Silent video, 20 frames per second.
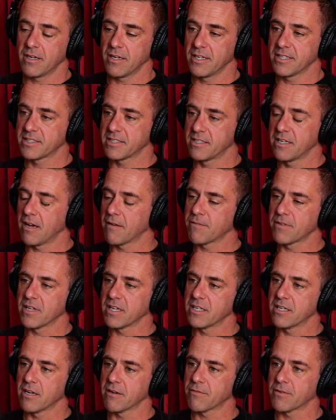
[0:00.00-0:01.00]
it's
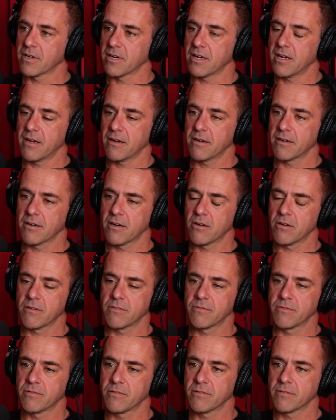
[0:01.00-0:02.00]
definitely different. I don't know
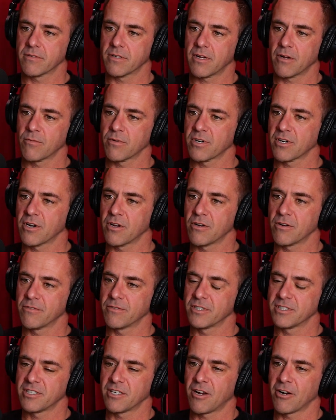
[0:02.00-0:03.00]
if I wouldn't know
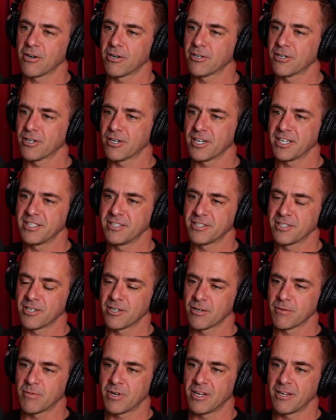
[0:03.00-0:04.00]
if it's harder or
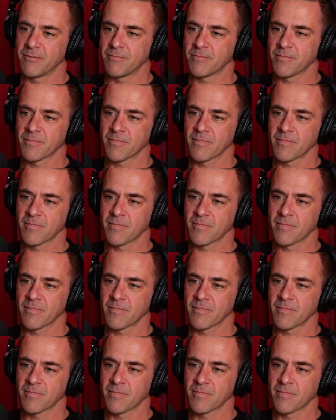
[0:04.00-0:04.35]
easier, but